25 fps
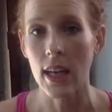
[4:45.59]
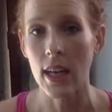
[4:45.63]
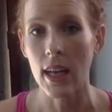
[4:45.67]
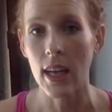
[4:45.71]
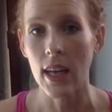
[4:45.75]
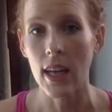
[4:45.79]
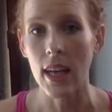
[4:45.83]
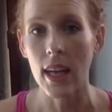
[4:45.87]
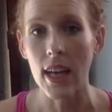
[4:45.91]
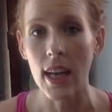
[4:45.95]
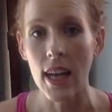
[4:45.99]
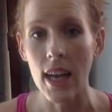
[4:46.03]

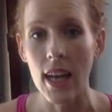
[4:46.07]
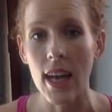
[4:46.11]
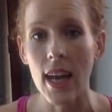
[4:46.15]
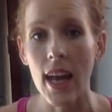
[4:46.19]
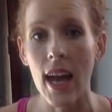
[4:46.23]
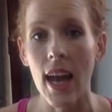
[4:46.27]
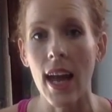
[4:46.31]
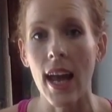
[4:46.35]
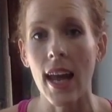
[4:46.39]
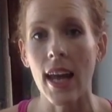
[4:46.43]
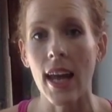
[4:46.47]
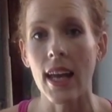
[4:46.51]
eating
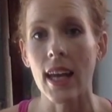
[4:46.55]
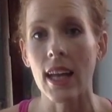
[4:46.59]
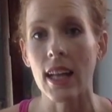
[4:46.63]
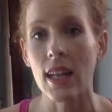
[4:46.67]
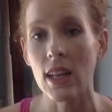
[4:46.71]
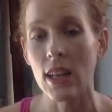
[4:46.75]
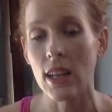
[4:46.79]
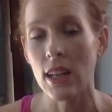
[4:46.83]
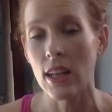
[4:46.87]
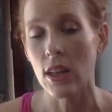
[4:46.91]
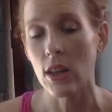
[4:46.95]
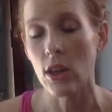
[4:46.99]
a
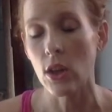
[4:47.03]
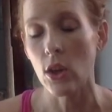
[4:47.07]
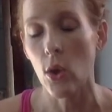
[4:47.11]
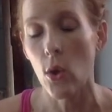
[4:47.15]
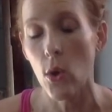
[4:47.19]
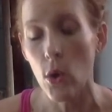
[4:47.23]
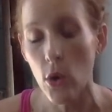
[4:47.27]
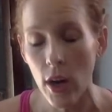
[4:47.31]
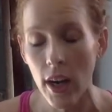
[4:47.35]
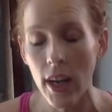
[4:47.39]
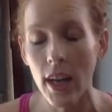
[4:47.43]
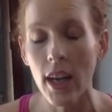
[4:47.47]

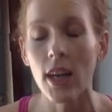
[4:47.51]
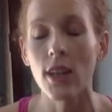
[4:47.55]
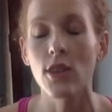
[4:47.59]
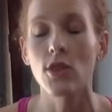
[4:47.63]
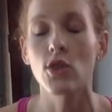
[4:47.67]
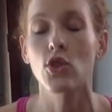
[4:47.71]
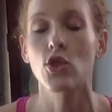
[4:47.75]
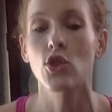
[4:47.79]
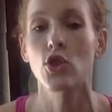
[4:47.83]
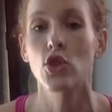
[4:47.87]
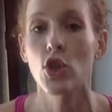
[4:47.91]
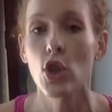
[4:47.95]
caloric
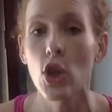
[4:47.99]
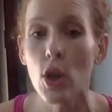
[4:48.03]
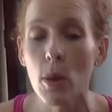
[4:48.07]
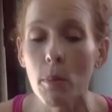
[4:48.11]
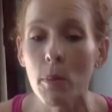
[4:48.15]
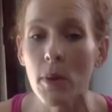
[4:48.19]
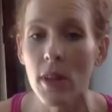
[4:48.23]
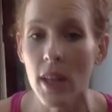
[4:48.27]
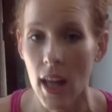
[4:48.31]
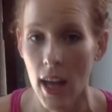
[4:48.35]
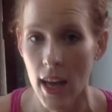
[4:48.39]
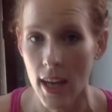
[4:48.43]

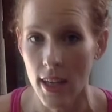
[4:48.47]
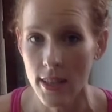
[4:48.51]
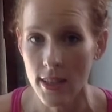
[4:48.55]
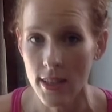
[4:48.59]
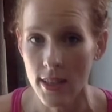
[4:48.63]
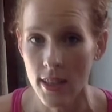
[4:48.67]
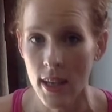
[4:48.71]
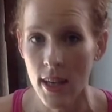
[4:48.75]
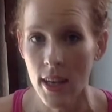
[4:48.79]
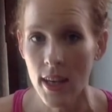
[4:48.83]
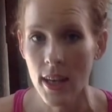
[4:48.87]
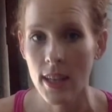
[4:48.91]
surplus